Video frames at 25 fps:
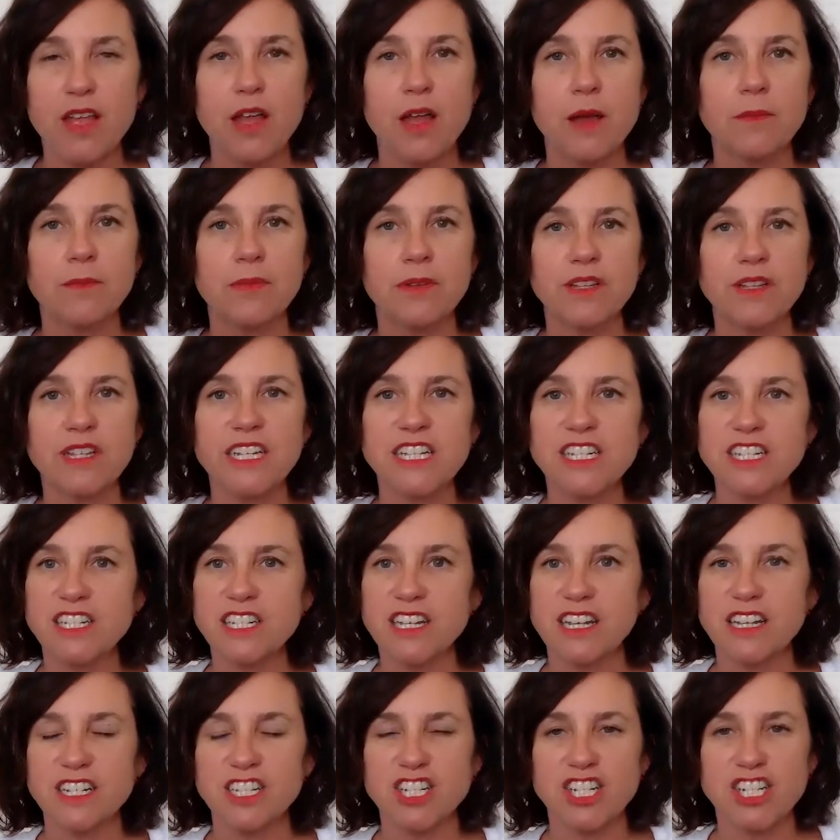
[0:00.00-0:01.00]
Please
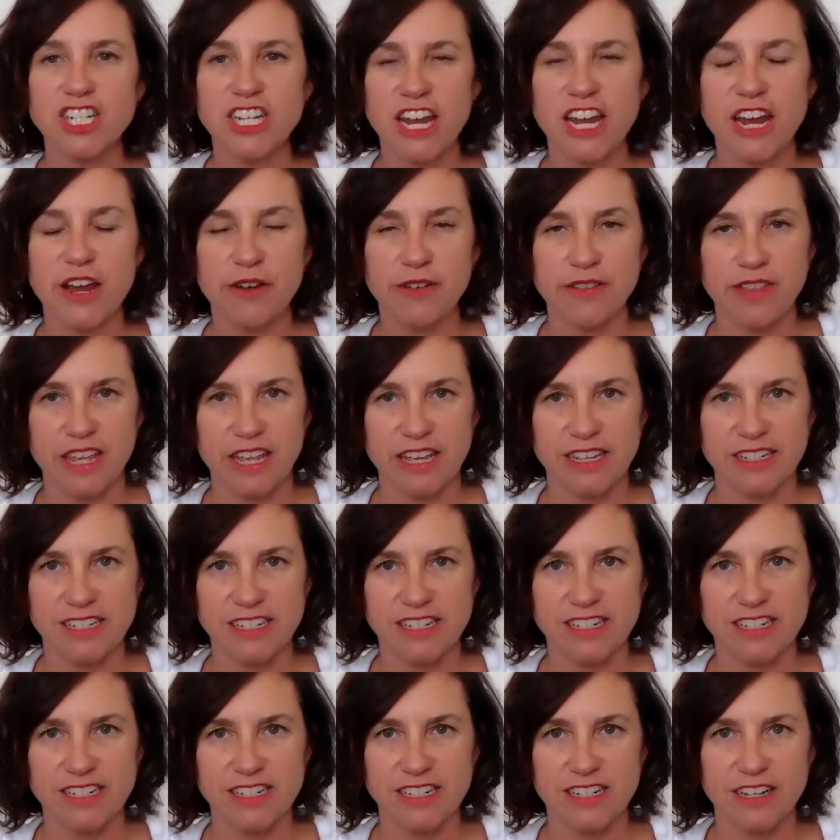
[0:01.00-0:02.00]
share
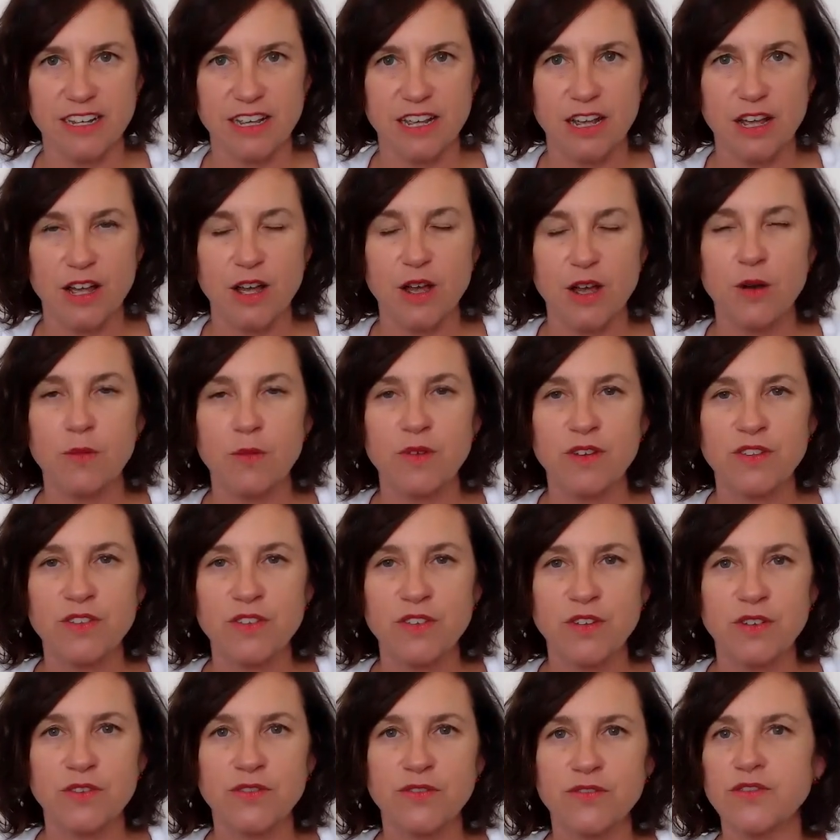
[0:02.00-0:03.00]
this with
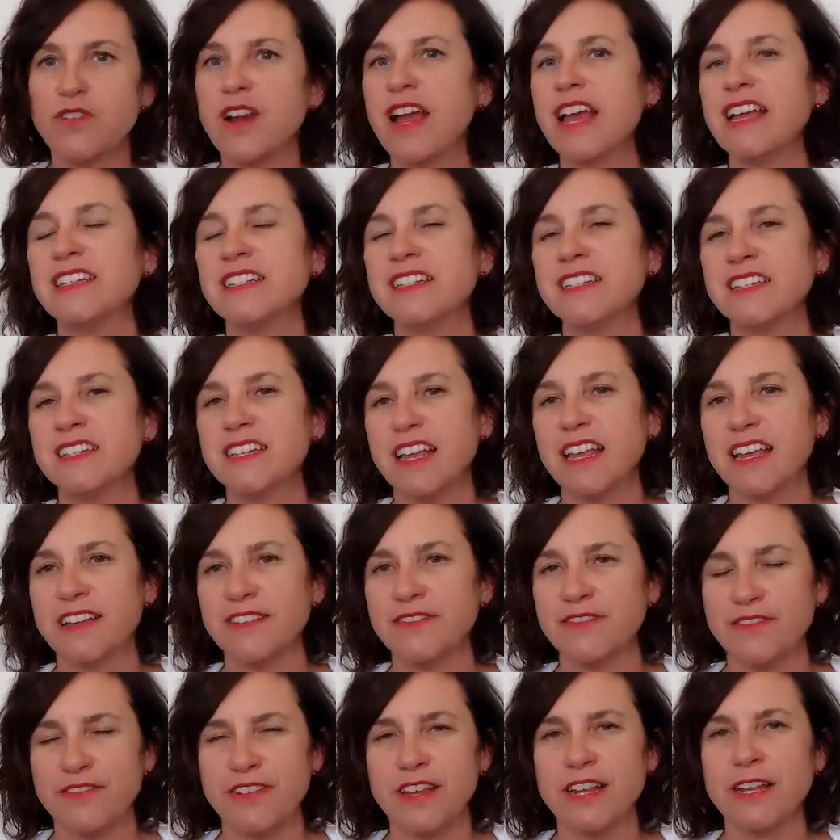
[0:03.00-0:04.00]
your friends and
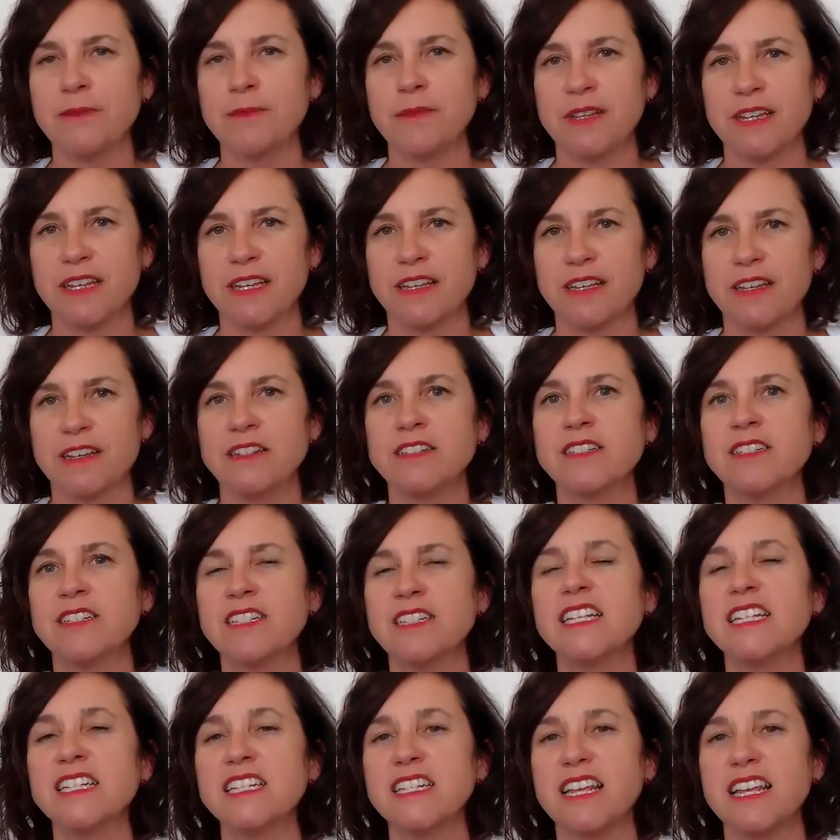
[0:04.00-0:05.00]
family, because
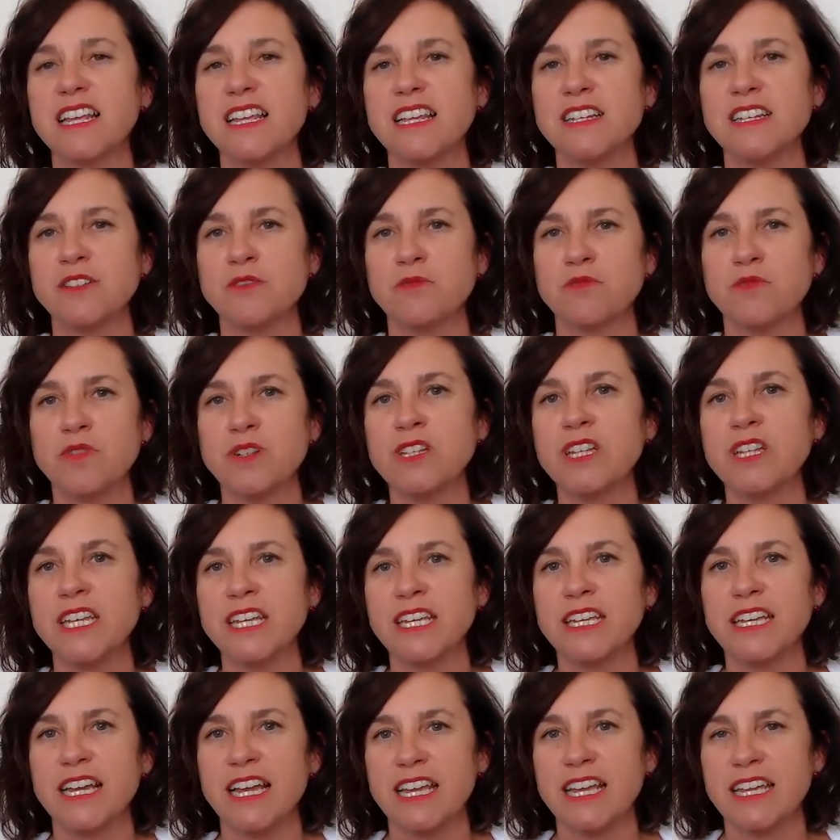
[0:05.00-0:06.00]
this is
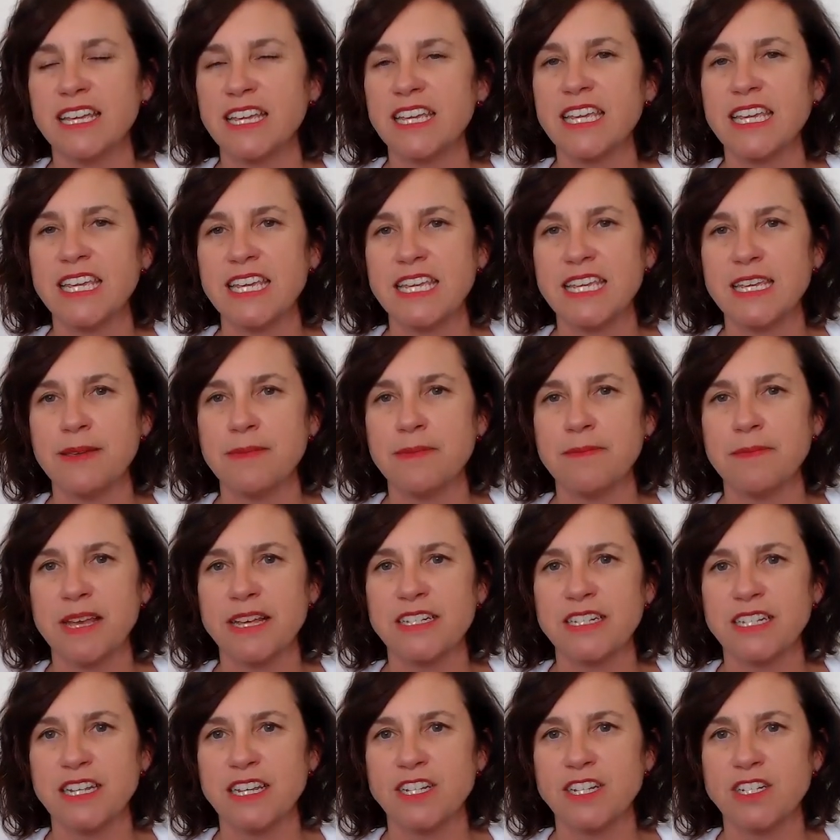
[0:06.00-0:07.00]
really a key
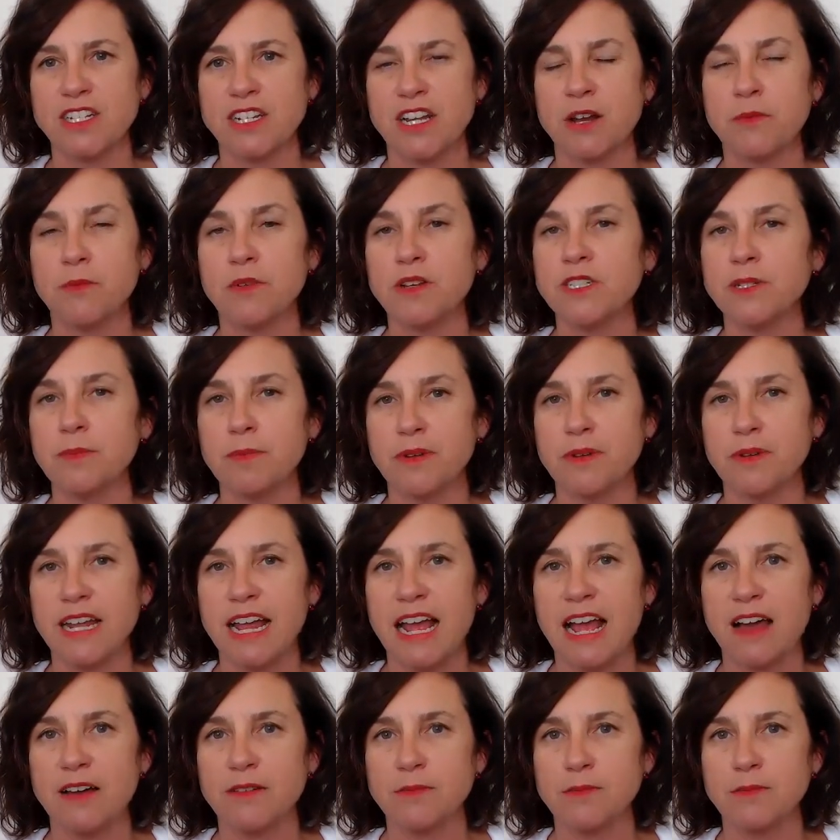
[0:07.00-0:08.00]
message I wanted to put
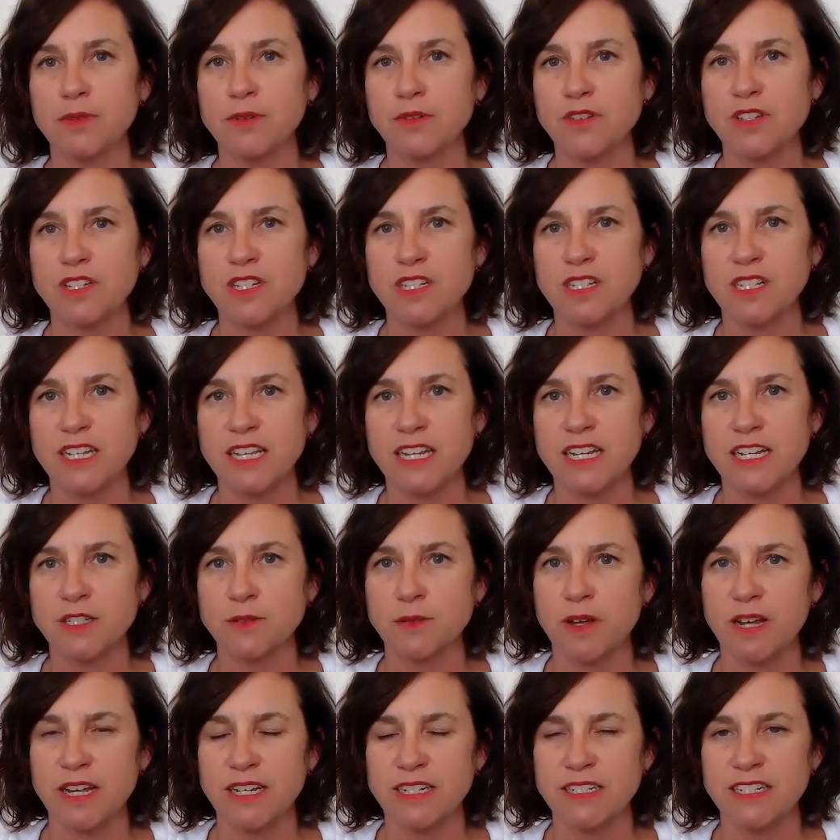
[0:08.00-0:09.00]
out personally. That's
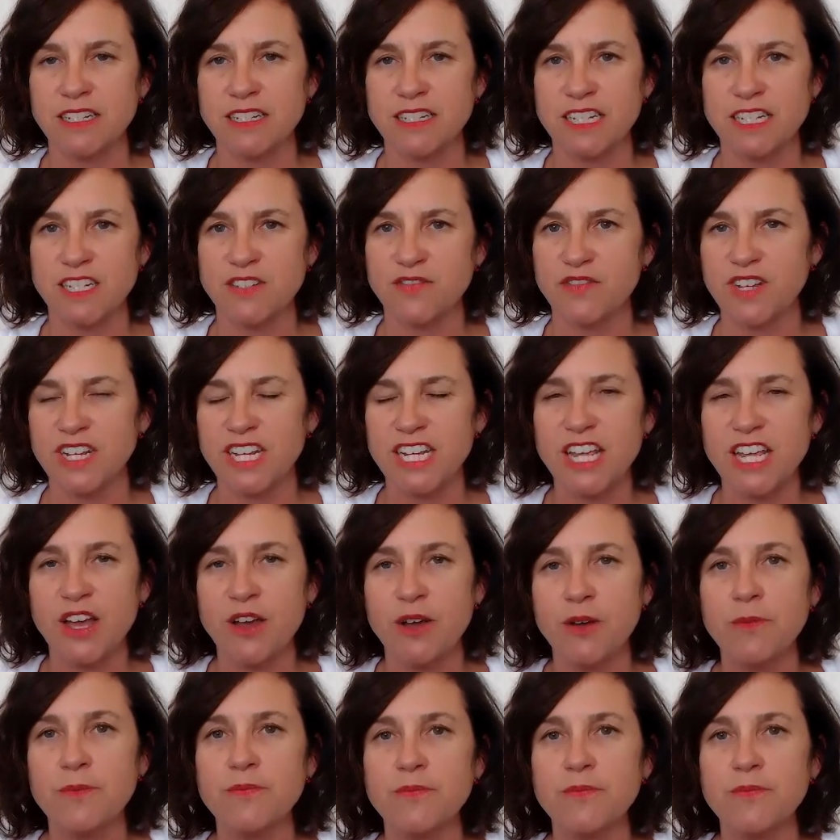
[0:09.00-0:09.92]
why I did this video.